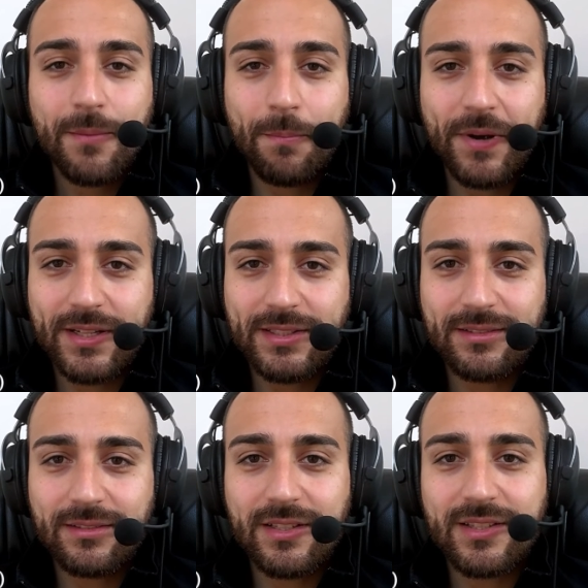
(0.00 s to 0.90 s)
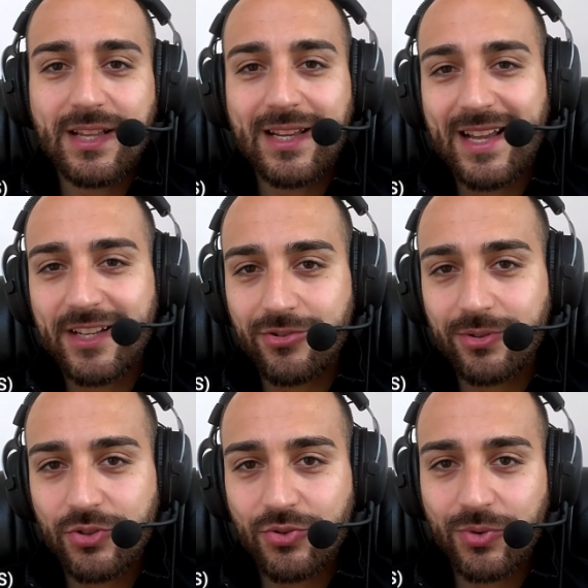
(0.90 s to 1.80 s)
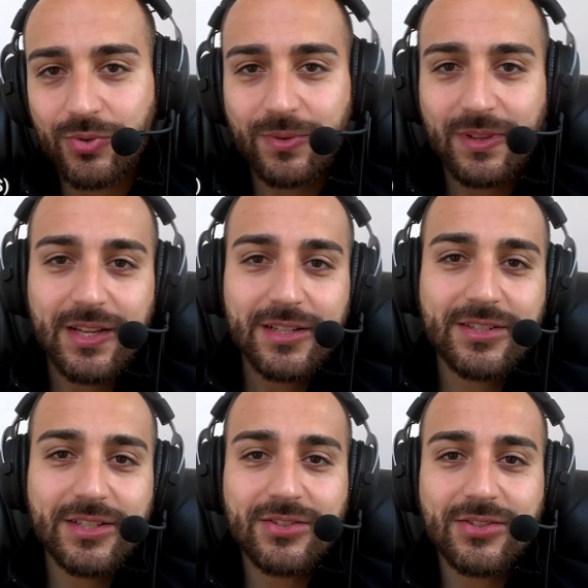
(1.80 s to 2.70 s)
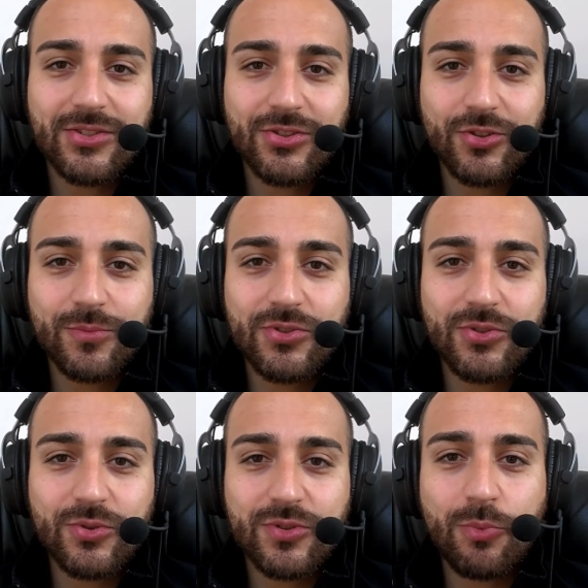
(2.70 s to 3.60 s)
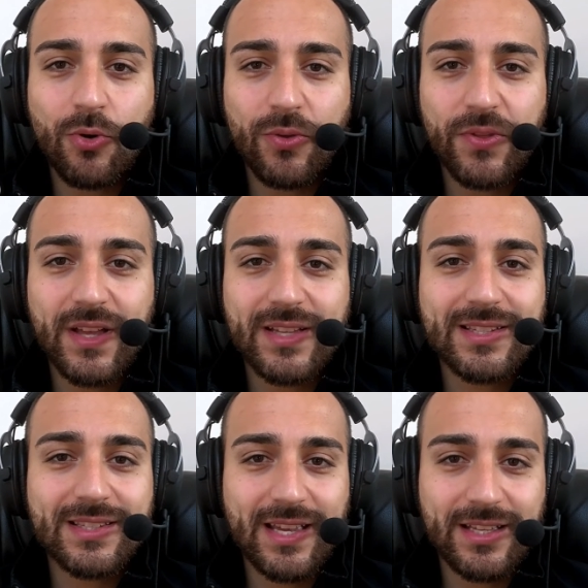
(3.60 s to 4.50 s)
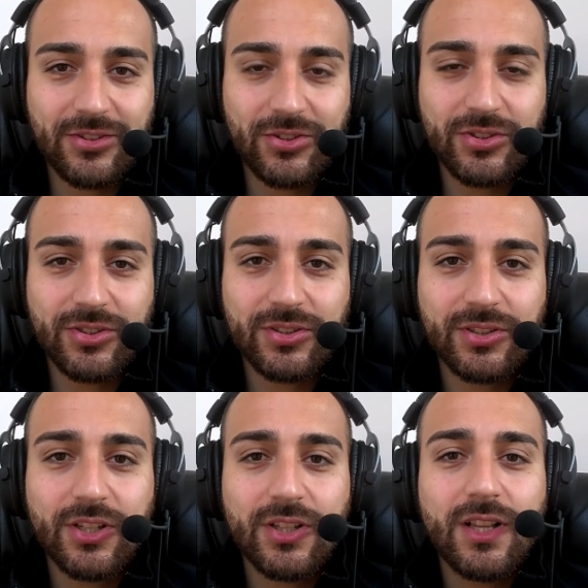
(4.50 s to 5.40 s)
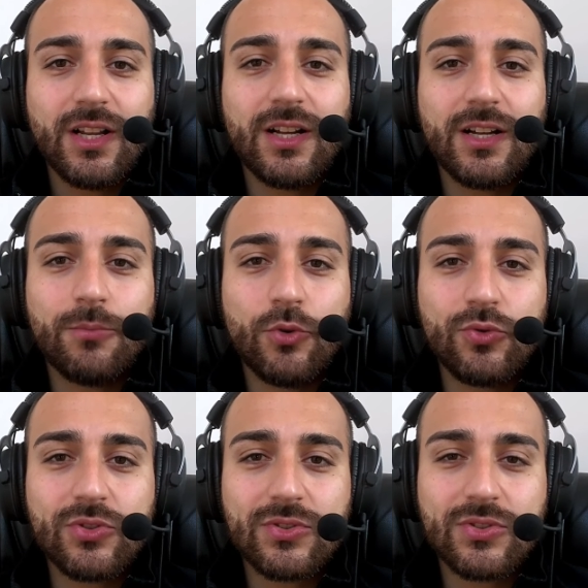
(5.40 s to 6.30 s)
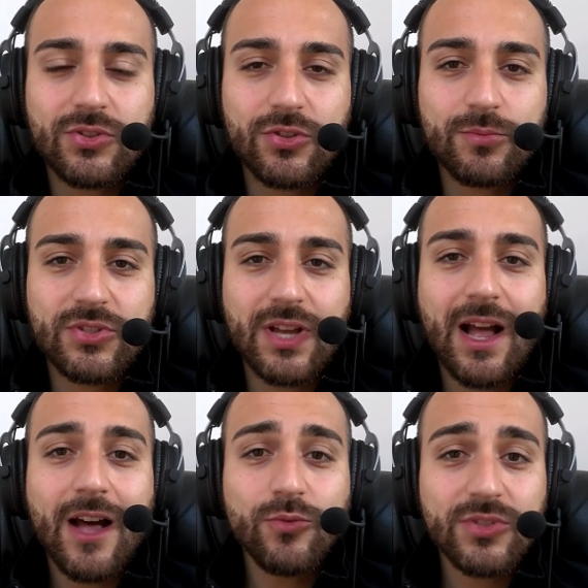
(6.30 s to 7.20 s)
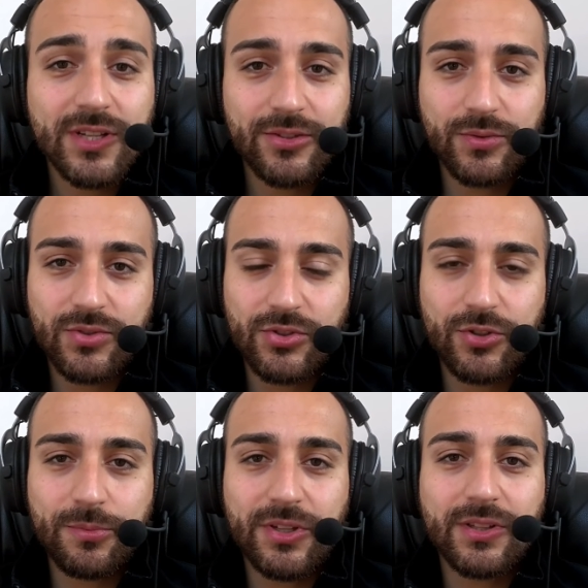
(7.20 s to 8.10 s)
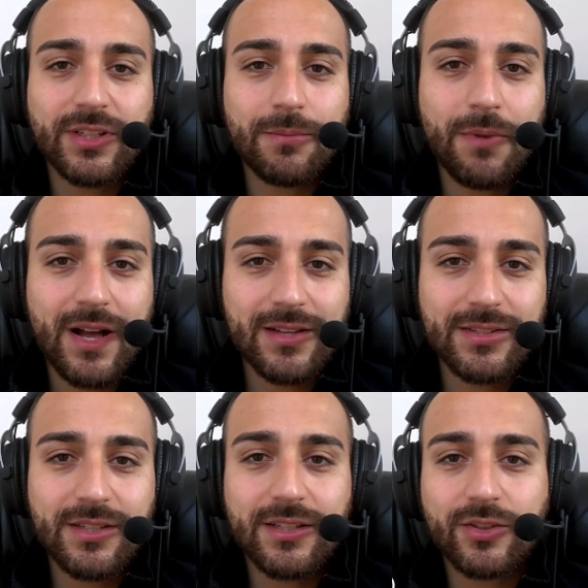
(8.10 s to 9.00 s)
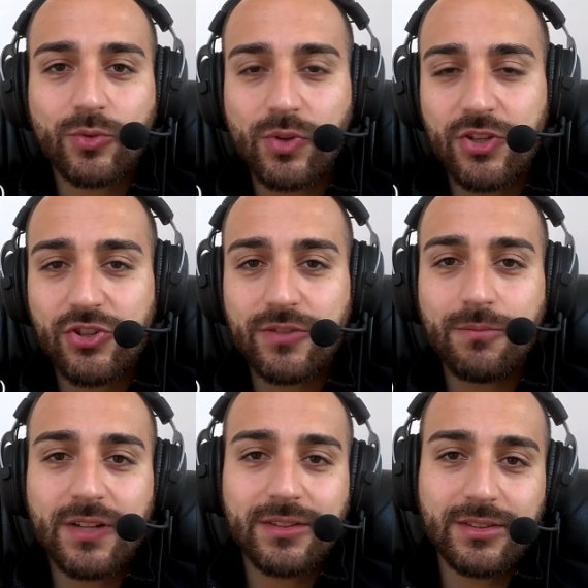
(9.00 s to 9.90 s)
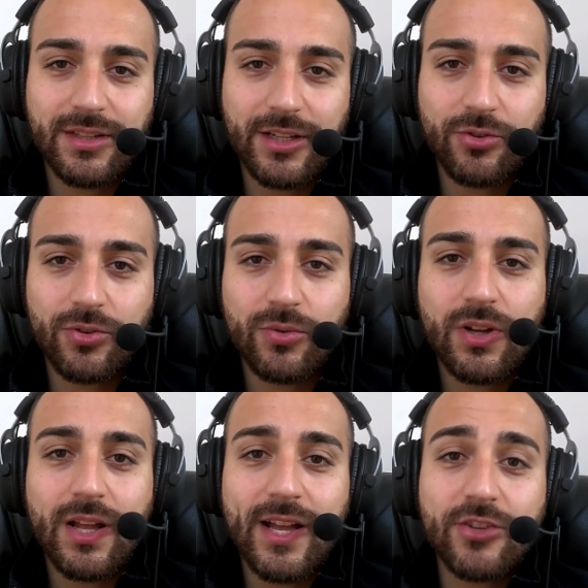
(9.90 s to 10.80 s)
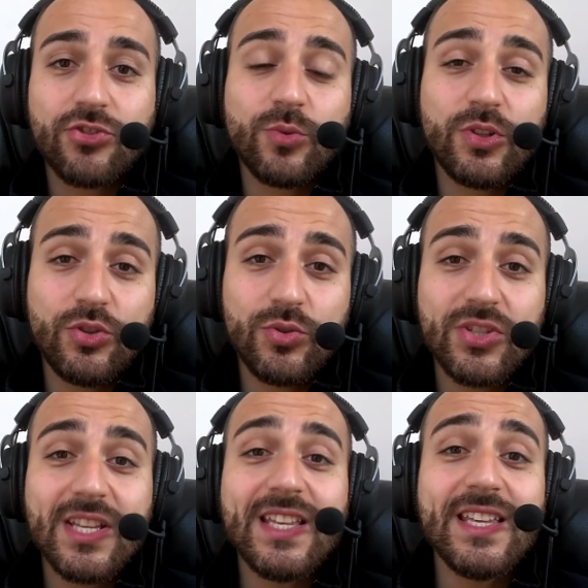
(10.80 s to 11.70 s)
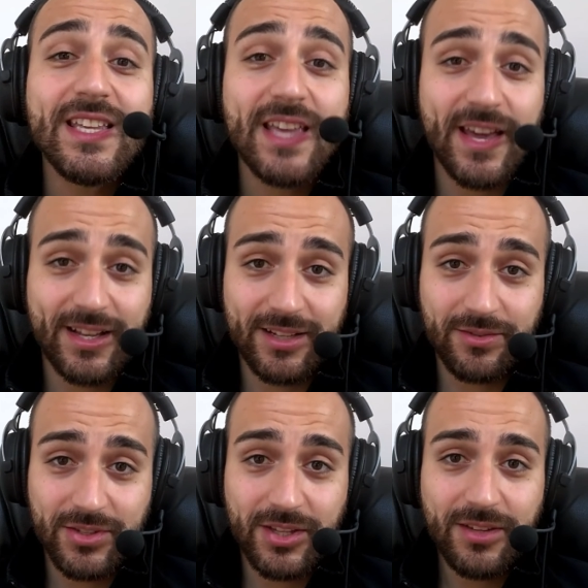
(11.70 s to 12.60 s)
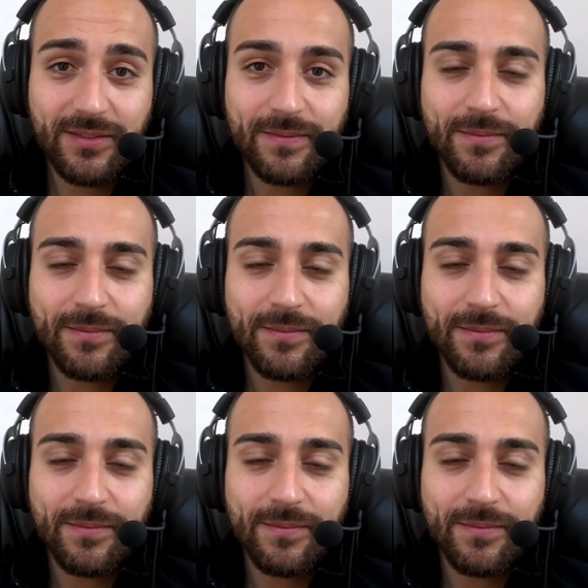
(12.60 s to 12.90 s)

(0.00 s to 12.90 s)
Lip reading: But it's not actually true, since Serbs use both as standard. Most Serbs outside of Serbia, like Bosnia, Croatia, and Montenegro, actually use Ijekavski.